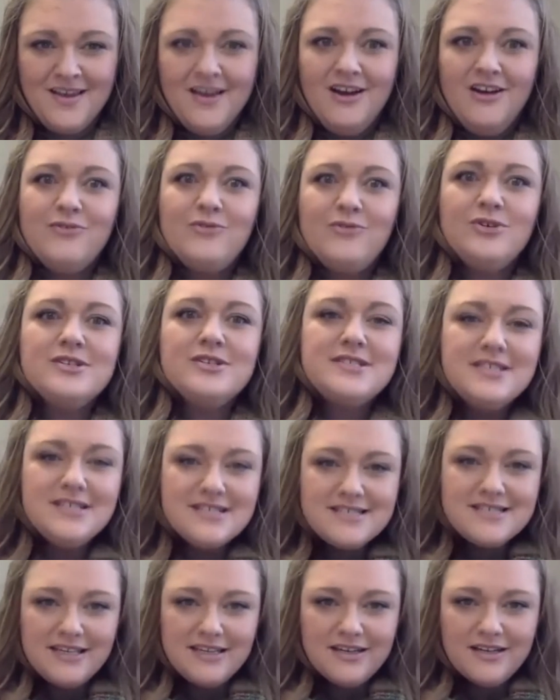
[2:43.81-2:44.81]
Of course,
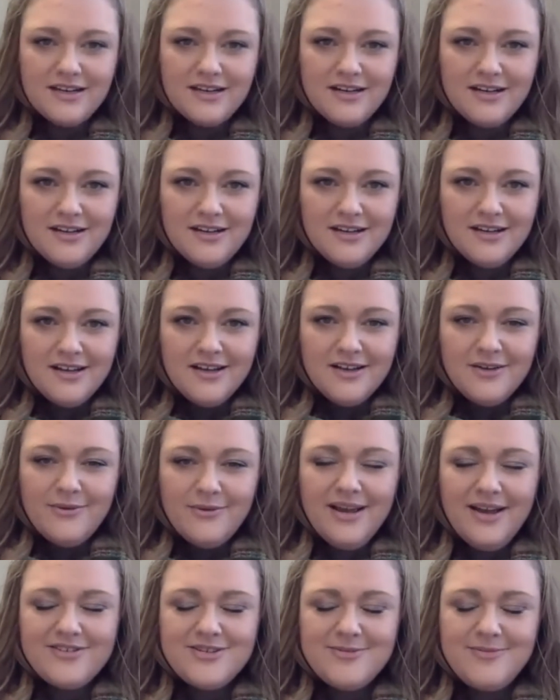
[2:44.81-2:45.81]
this year, we
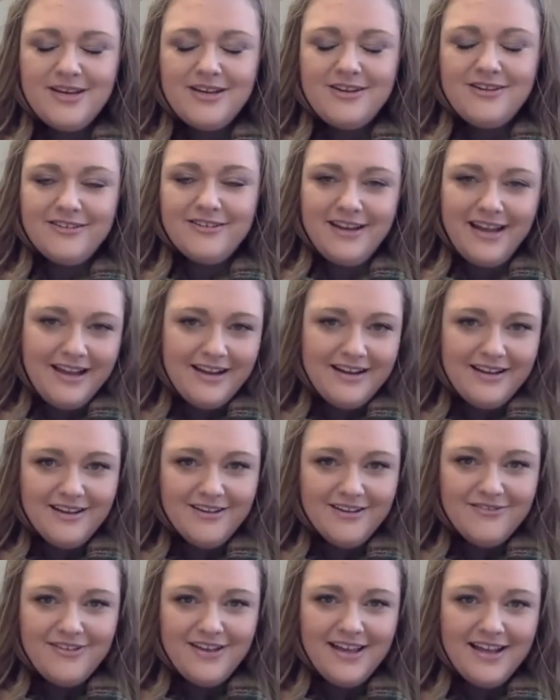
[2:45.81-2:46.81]
have to be
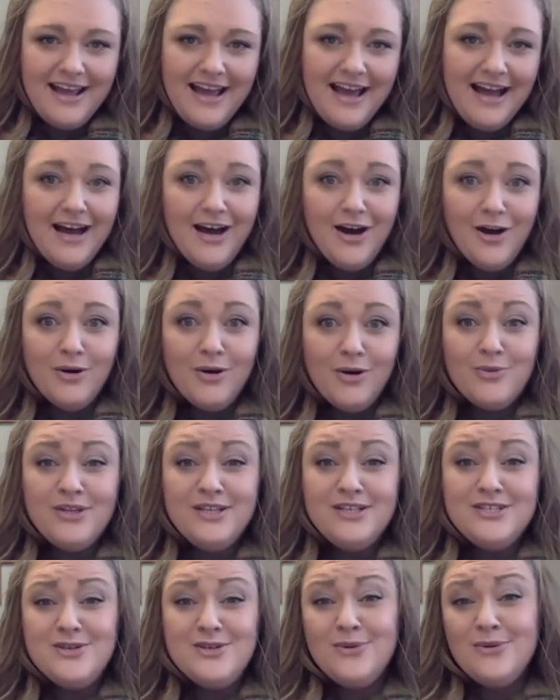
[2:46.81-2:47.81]
creative in how we
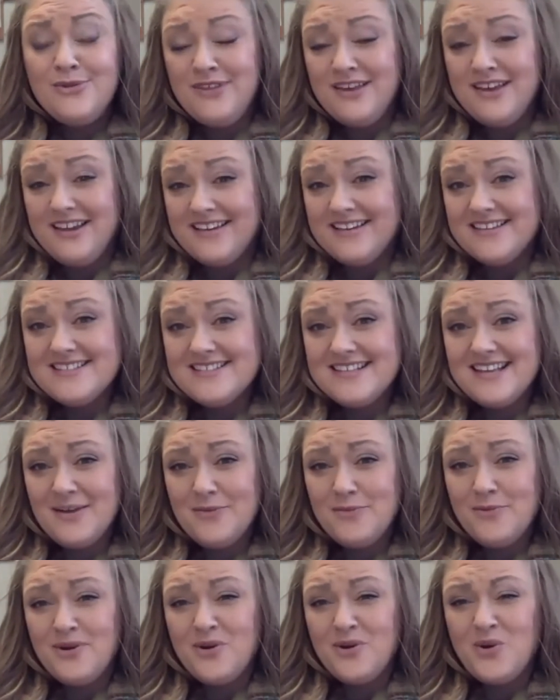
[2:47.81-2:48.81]
do things,
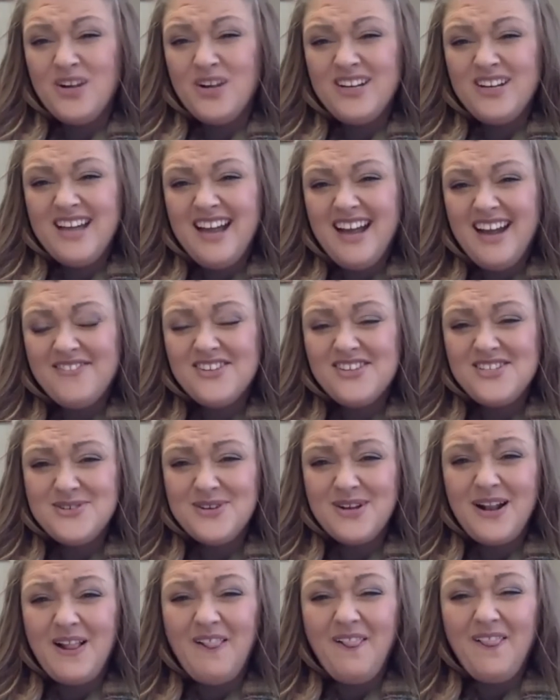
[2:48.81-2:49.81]
and we're going to have to do
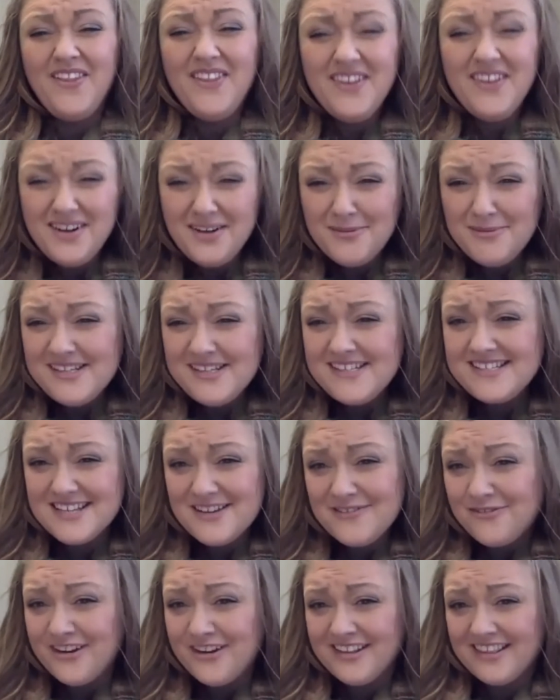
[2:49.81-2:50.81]
it a little bit
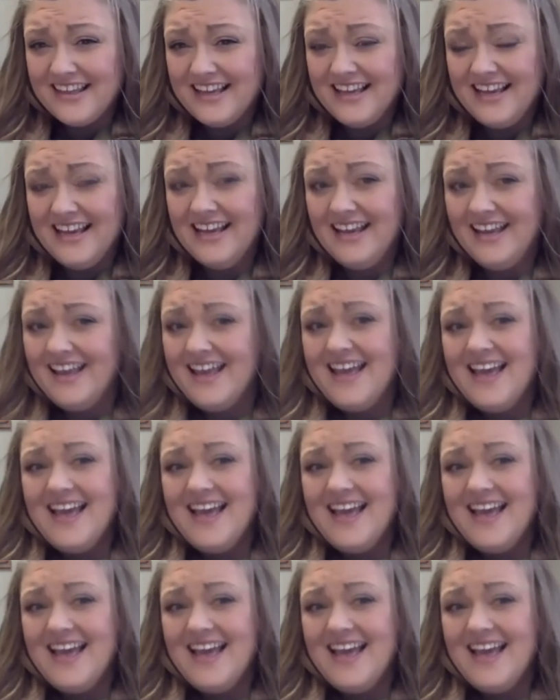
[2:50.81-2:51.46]
differently